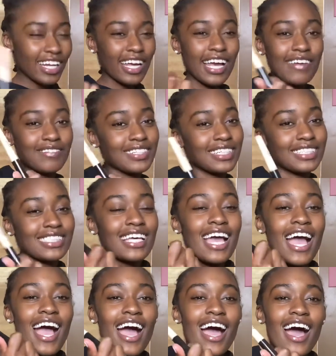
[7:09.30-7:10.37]
have this
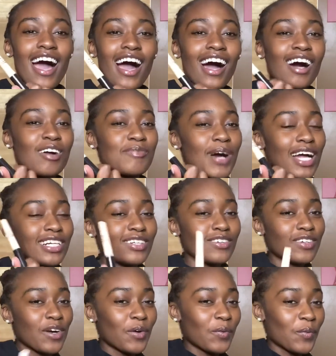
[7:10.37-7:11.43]
um i don't
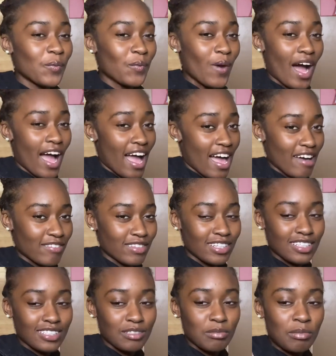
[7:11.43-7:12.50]
know why i have
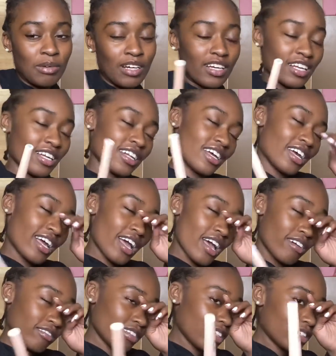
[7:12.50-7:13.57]
this but i
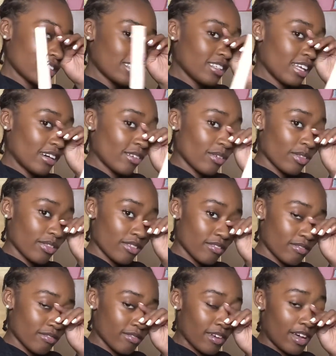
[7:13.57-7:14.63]
have this elf
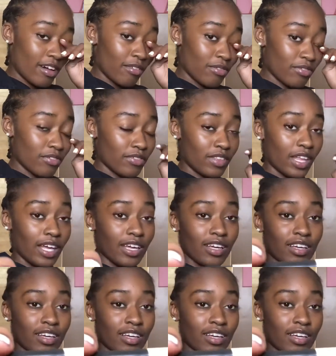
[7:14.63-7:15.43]
elf thing